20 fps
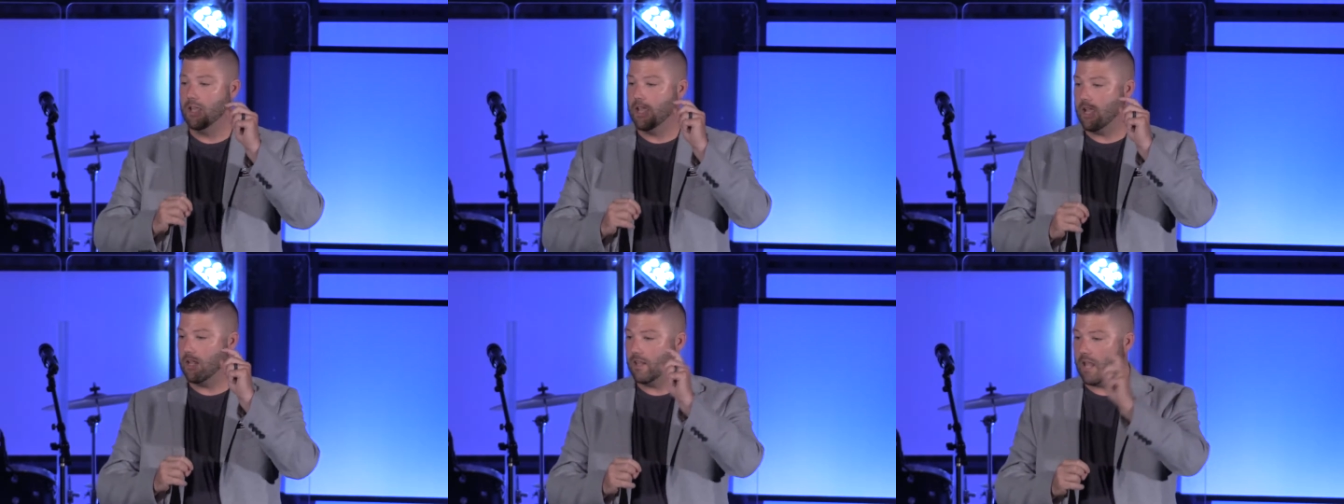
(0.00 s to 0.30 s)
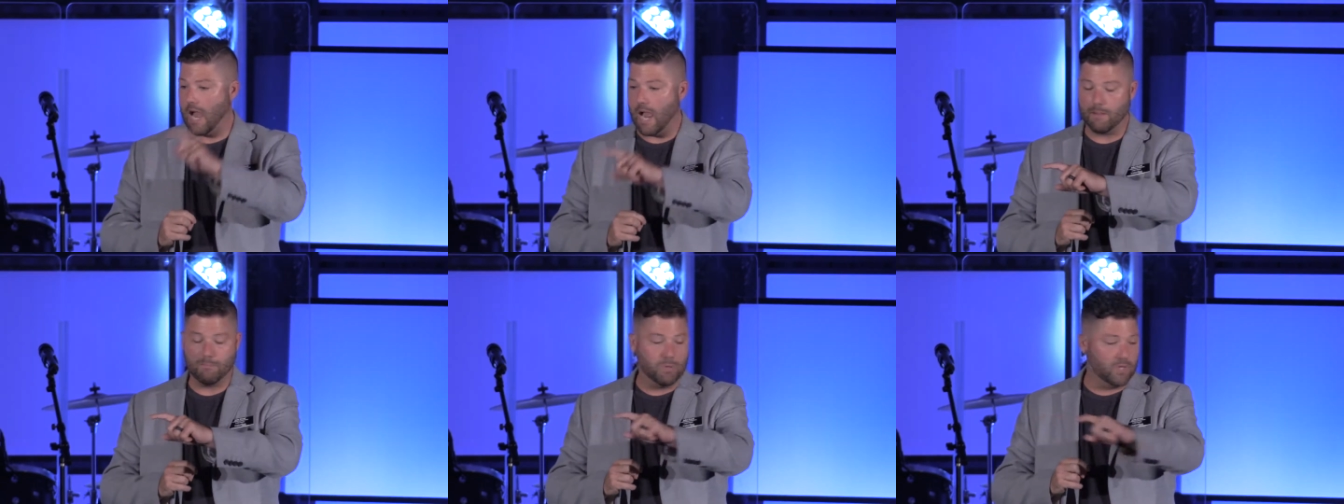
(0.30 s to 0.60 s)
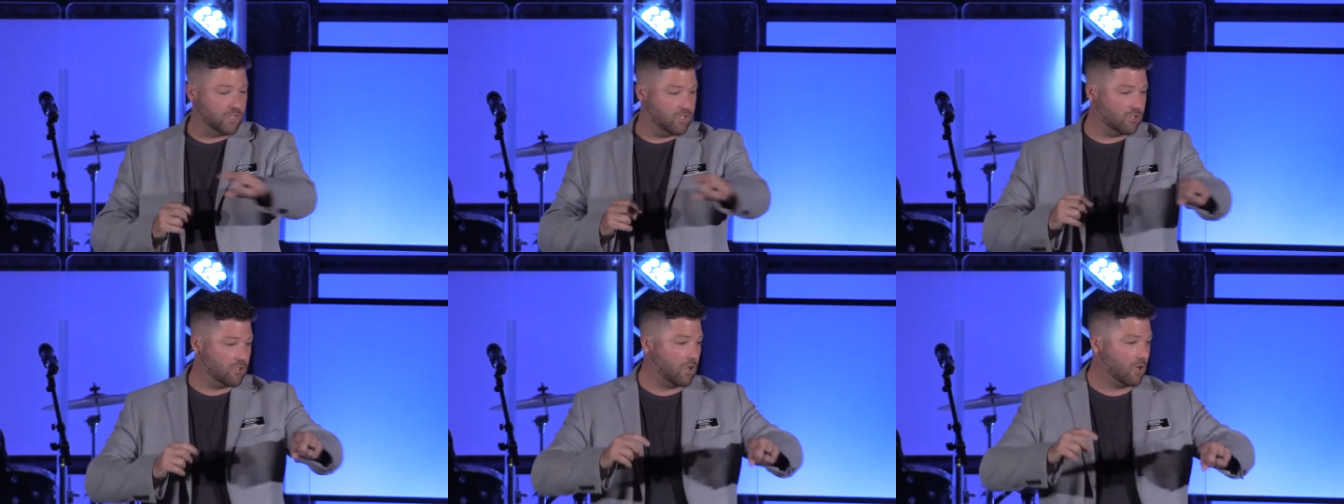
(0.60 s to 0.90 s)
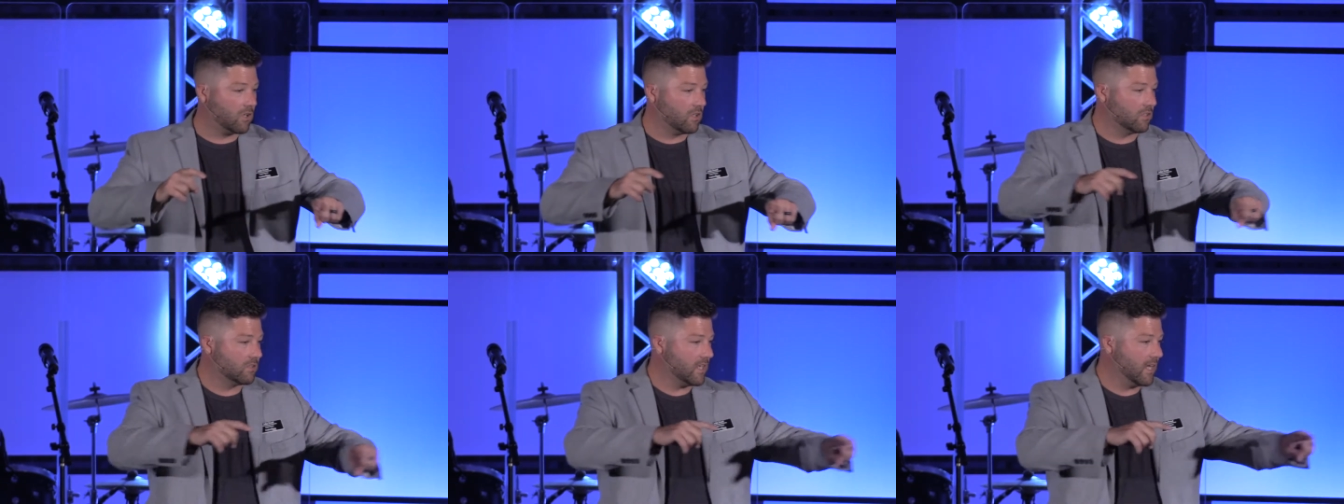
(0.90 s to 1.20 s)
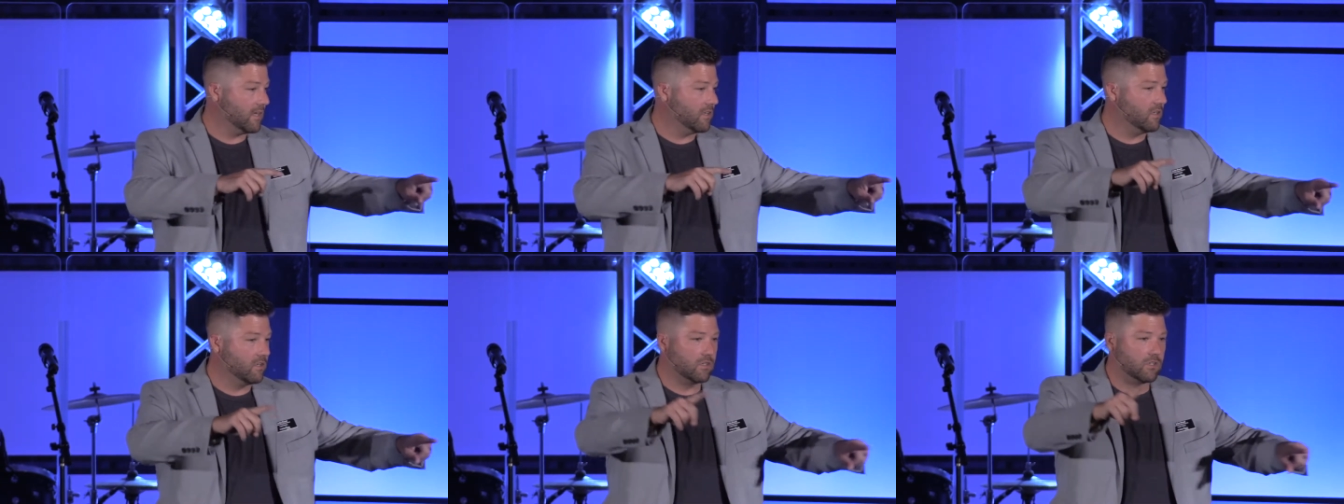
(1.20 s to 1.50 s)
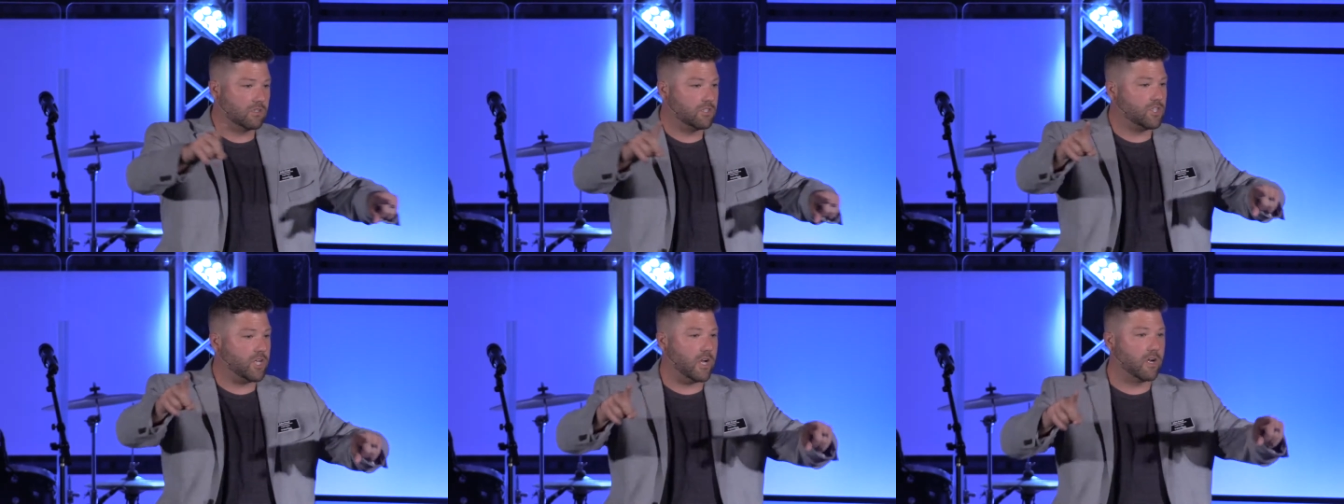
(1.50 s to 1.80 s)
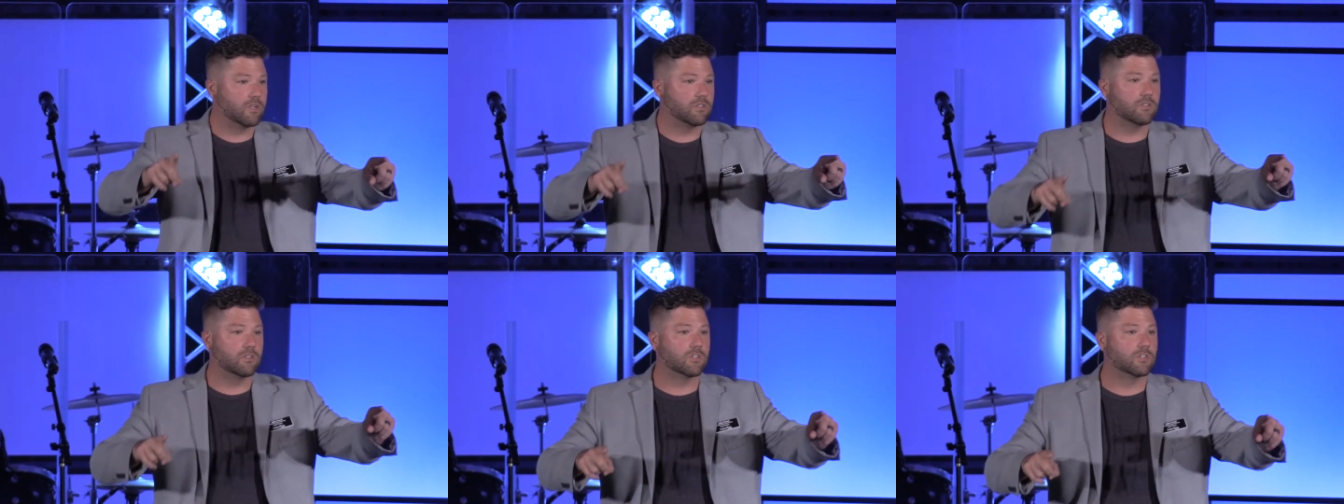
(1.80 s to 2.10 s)
And I put circles on your
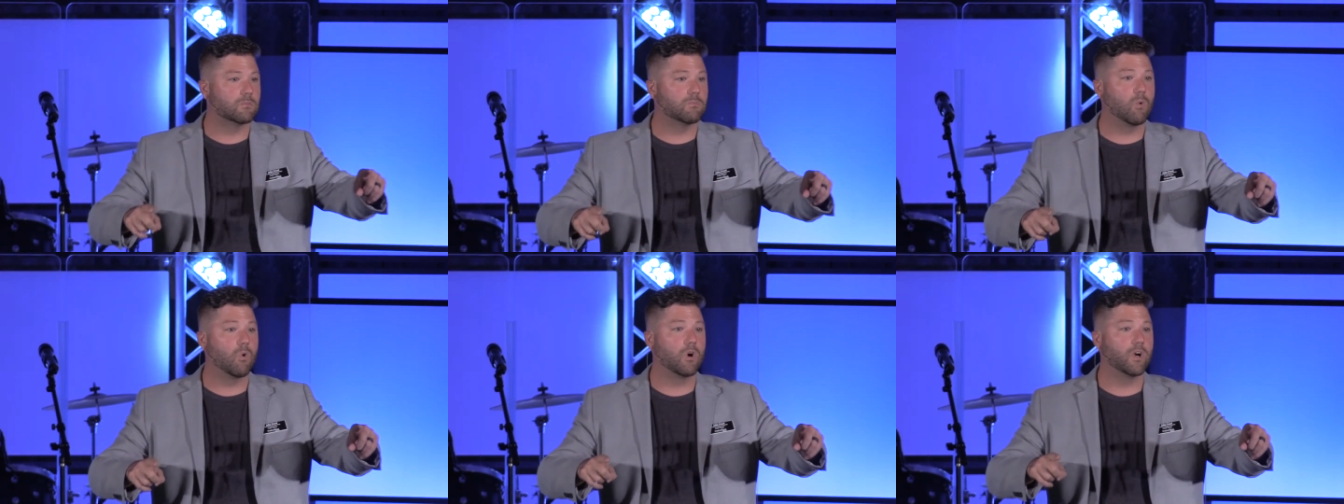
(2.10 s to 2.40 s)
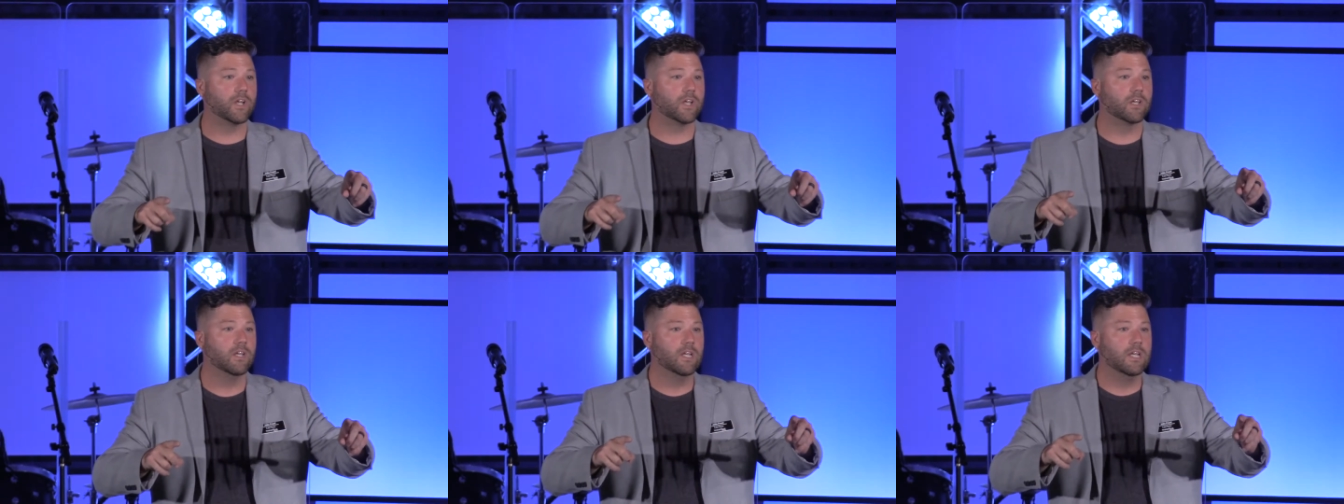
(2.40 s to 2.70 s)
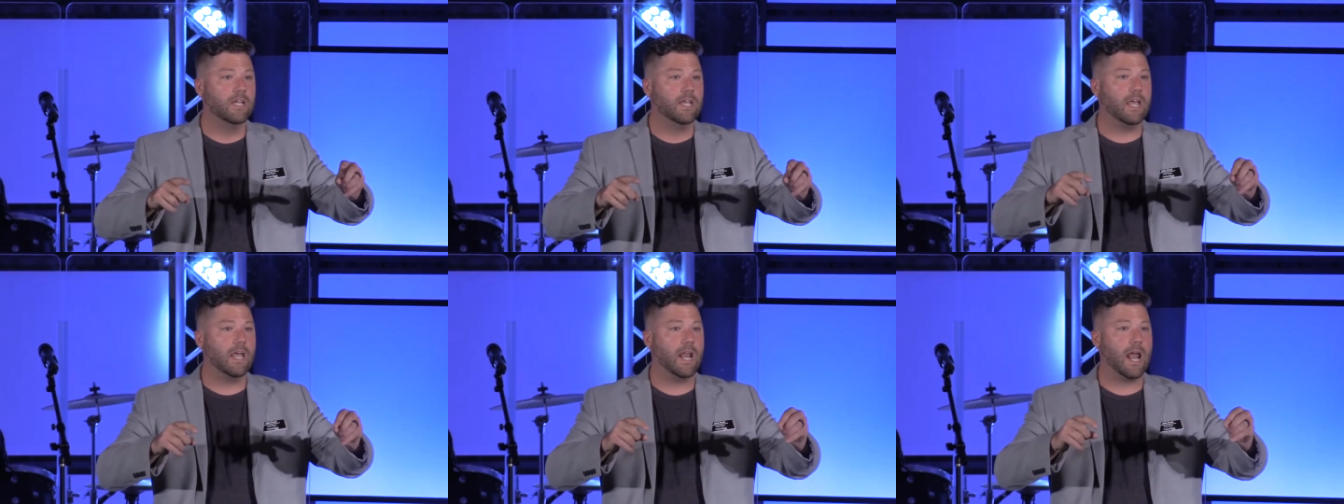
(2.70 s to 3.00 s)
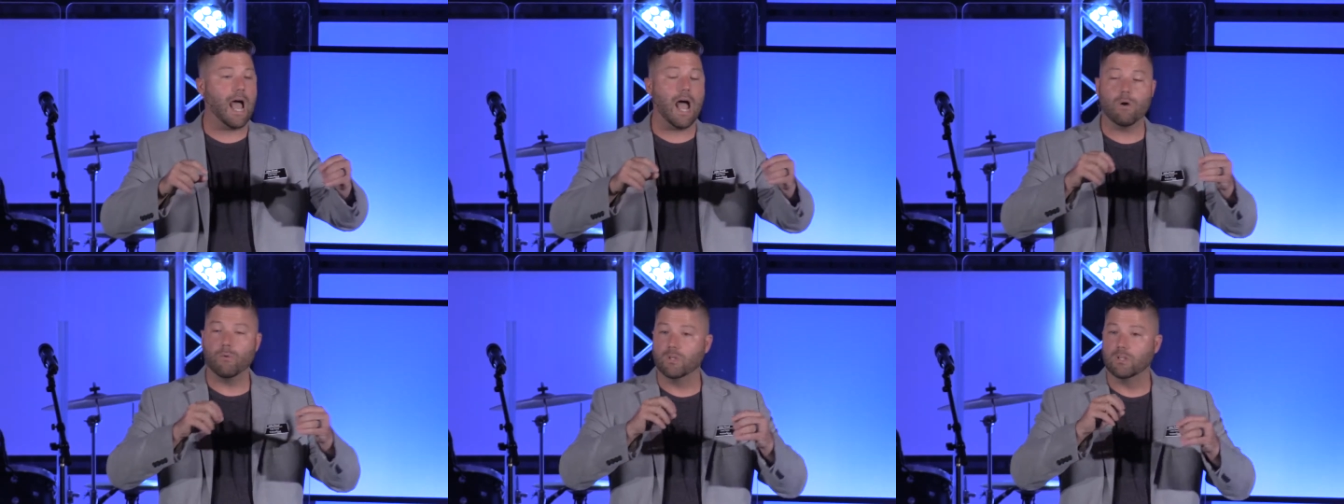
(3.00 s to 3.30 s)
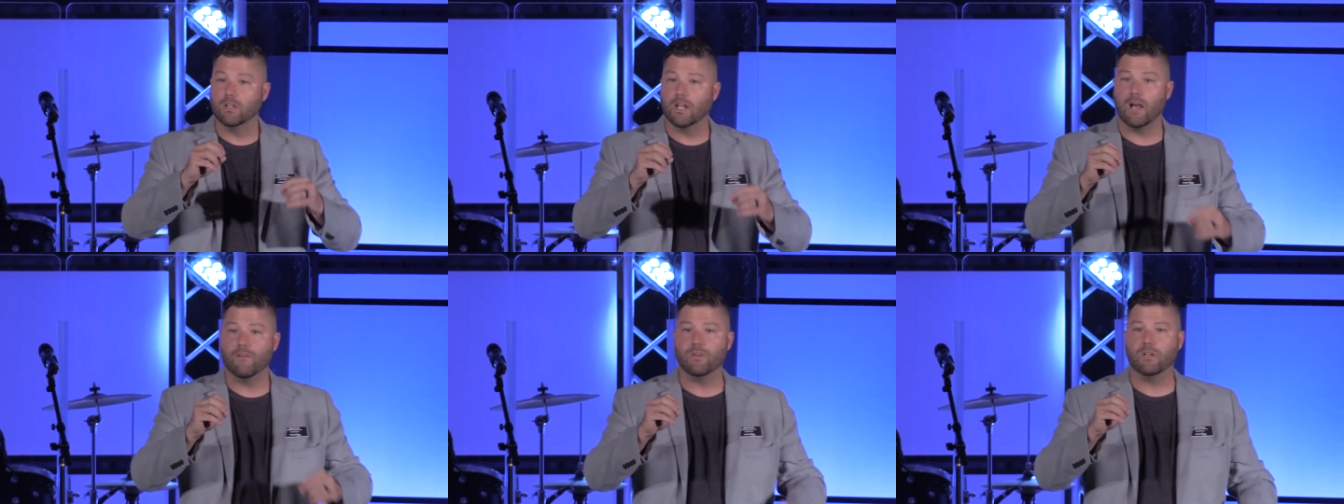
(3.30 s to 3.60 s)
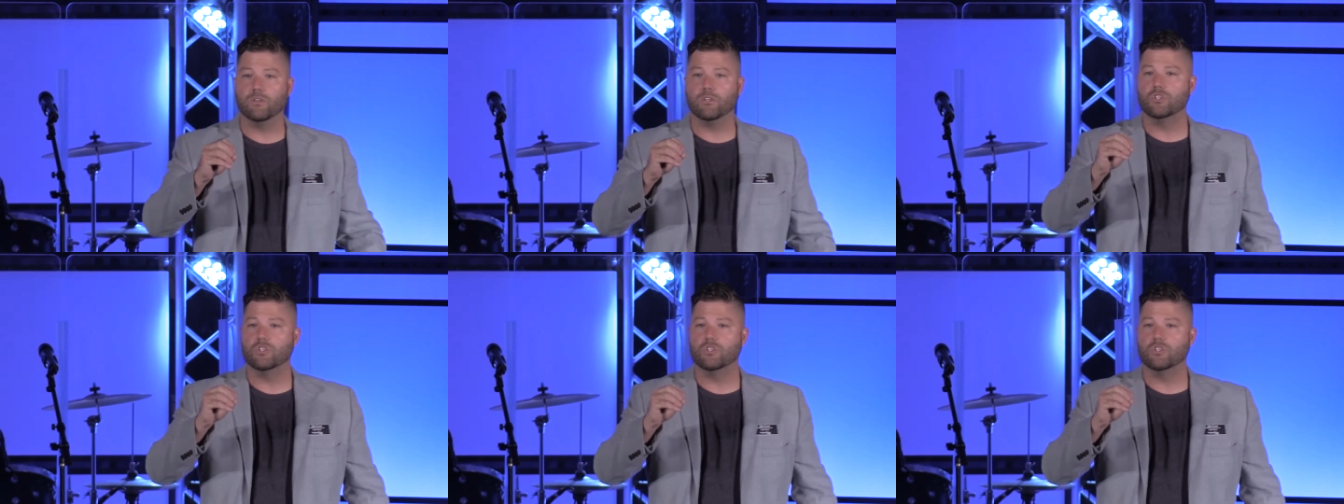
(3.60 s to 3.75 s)
chairs this morning, and I would love it.